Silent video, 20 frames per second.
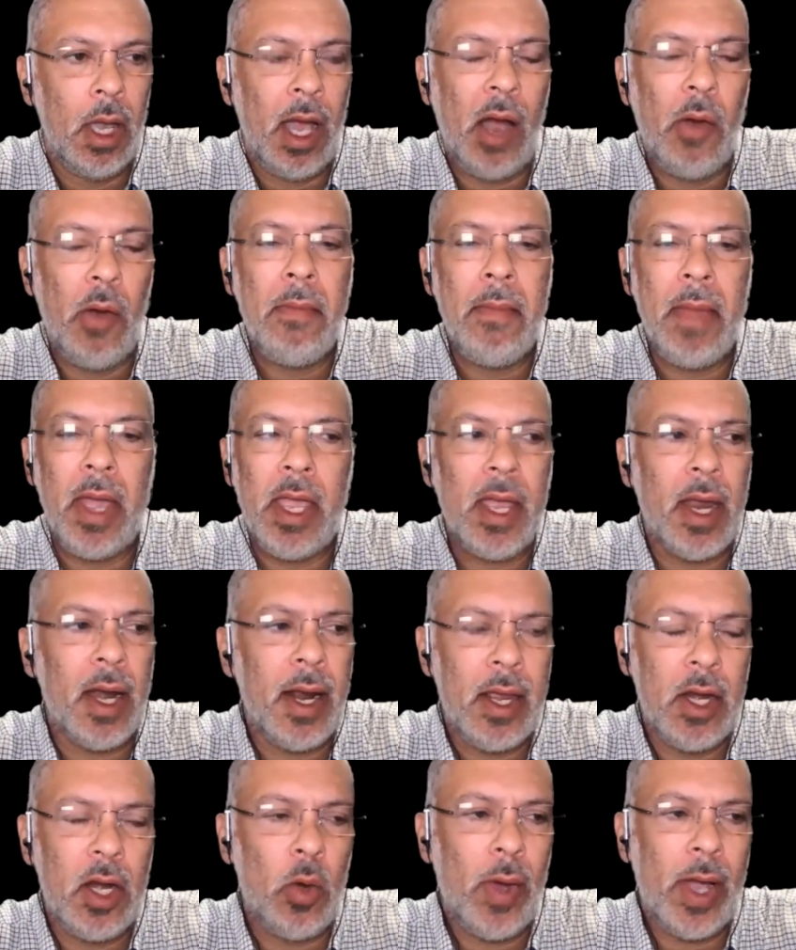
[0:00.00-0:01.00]
our mayor,
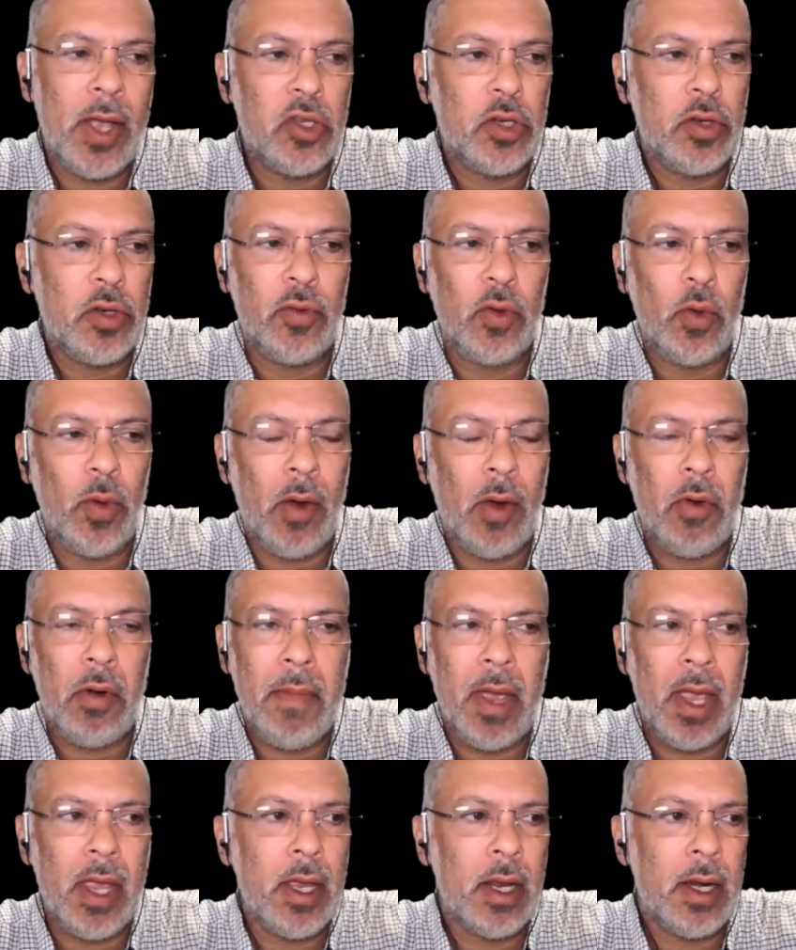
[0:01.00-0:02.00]
I interview our
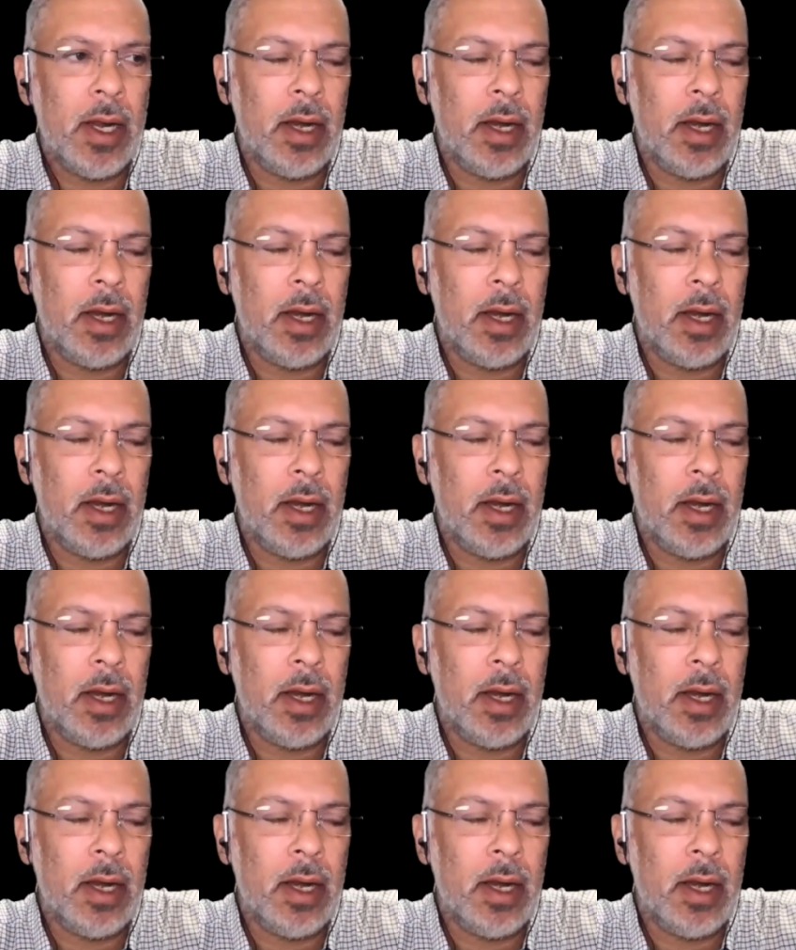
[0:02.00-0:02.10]
mayor